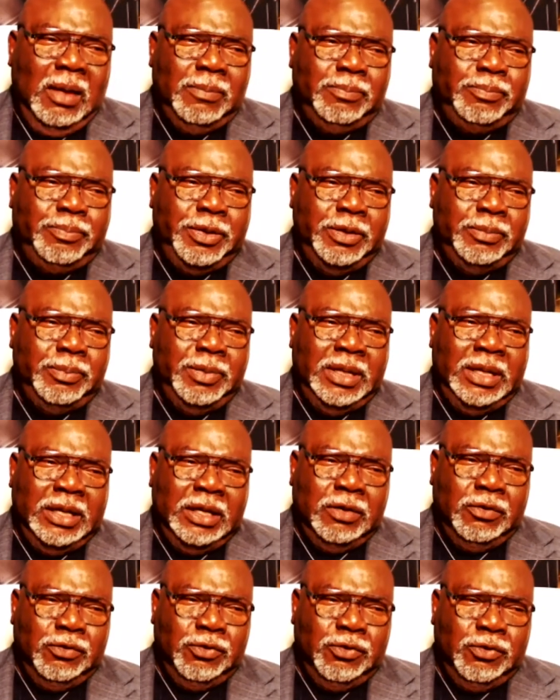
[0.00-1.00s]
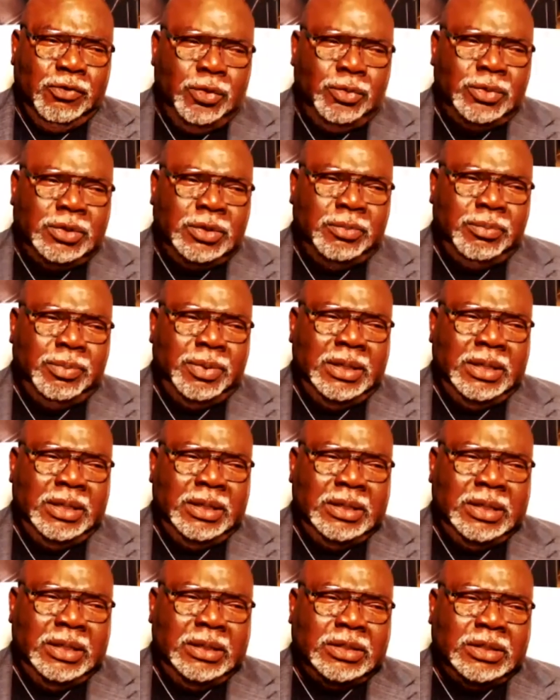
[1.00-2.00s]
Put me in a room to be
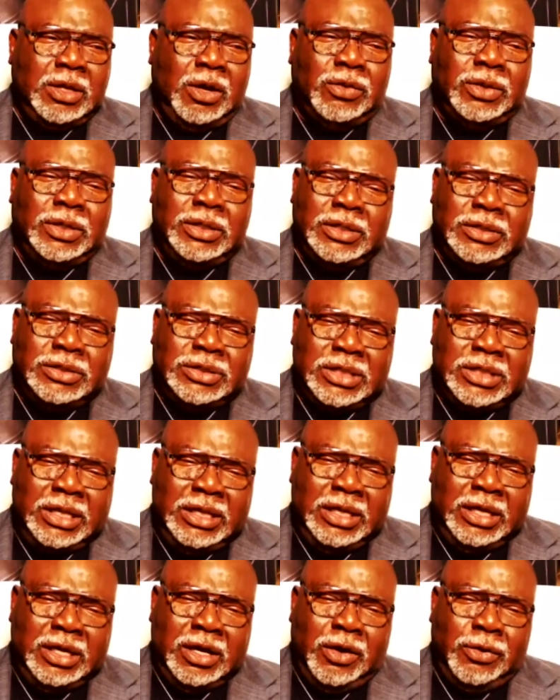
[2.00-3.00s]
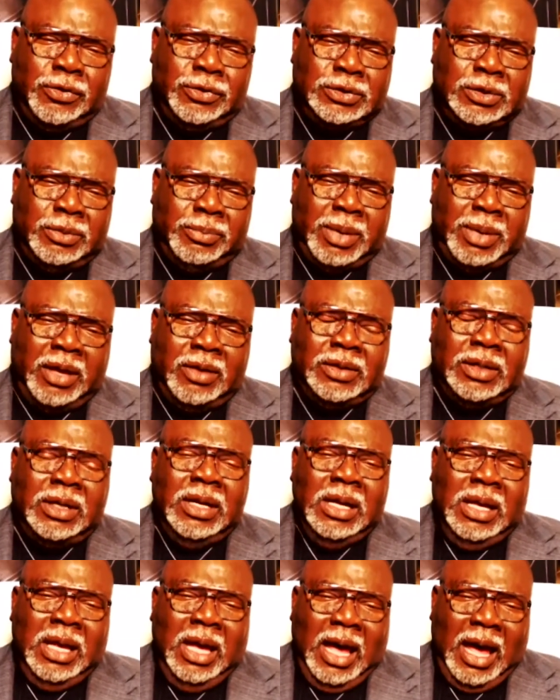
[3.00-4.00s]
talking to CEOs about
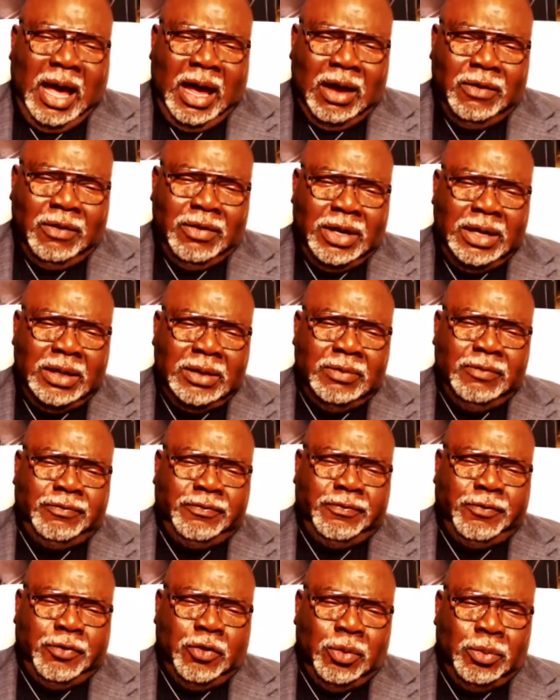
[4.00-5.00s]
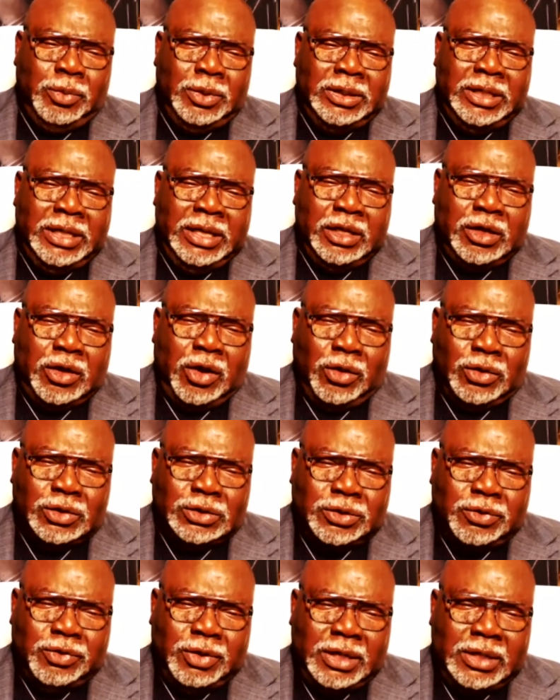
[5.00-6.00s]
hiring formerly
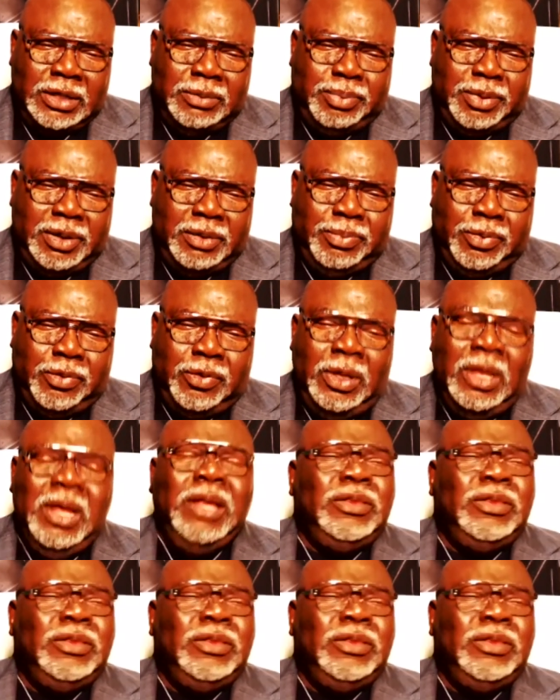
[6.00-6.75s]
incarcerated people.